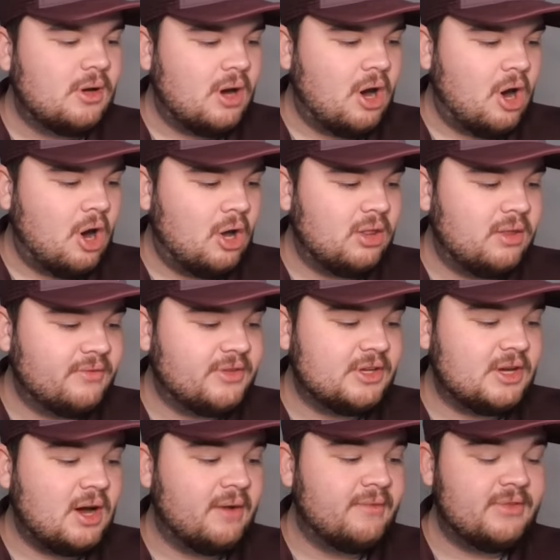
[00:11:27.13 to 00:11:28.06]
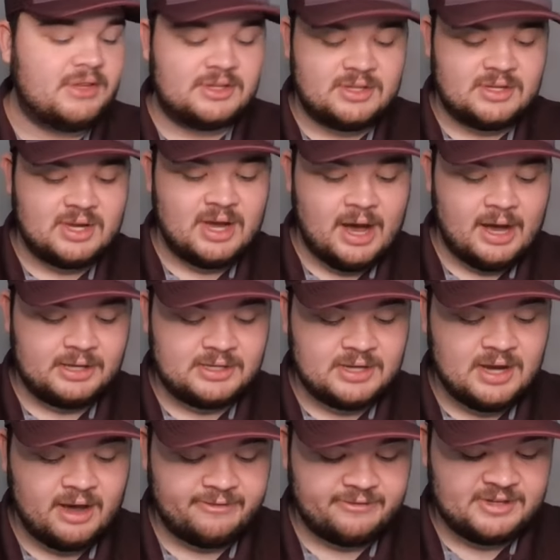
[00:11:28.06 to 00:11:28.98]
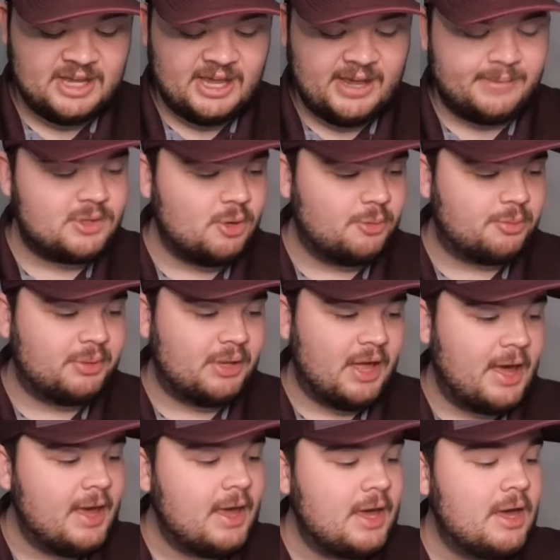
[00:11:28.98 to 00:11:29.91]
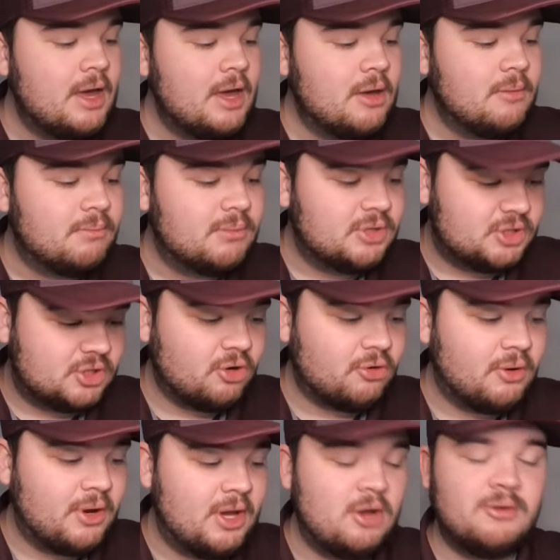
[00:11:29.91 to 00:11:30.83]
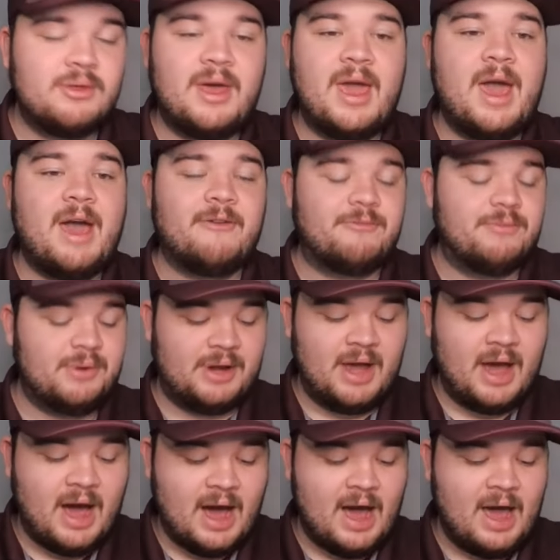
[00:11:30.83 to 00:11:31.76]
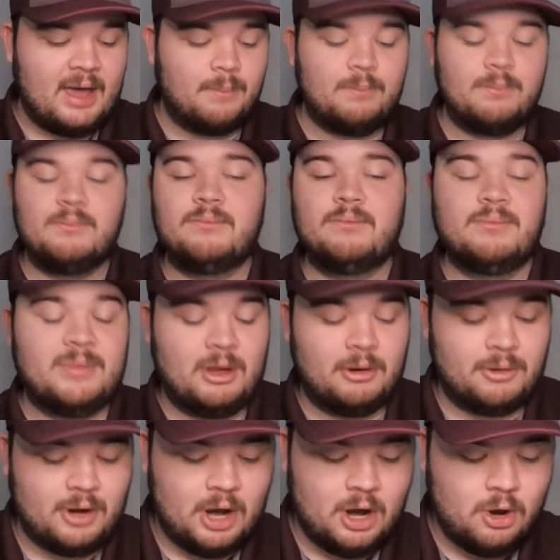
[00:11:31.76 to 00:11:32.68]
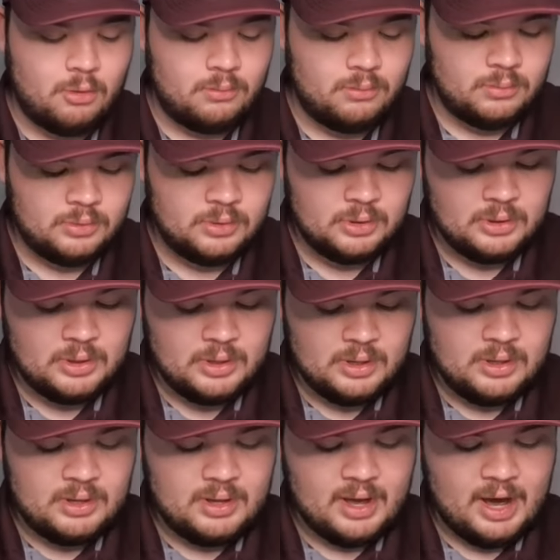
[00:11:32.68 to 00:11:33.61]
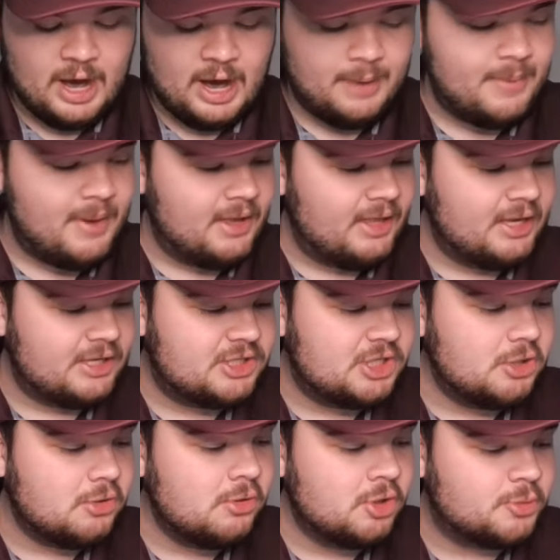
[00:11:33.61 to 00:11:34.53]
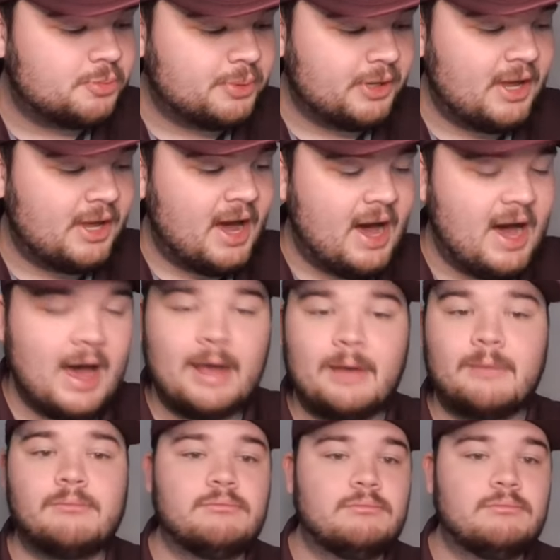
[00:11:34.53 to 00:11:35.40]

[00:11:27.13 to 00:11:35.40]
All of the tough teams you play, Missouri, who they have pretty high, they're at home. LSU, who's pretty high,